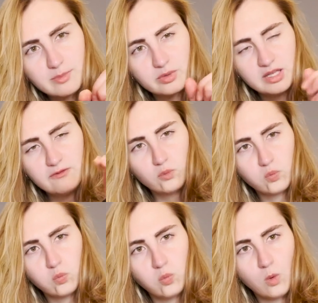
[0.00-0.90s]
I believe,
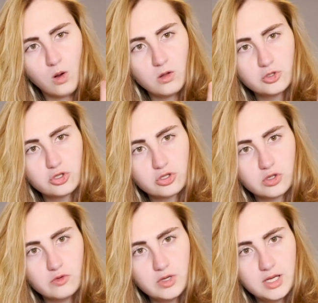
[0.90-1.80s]
Walsh
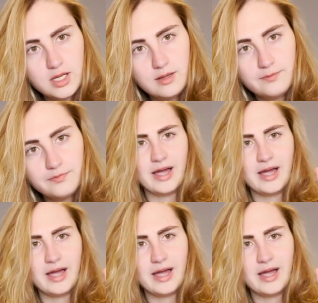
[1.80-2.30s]
3D.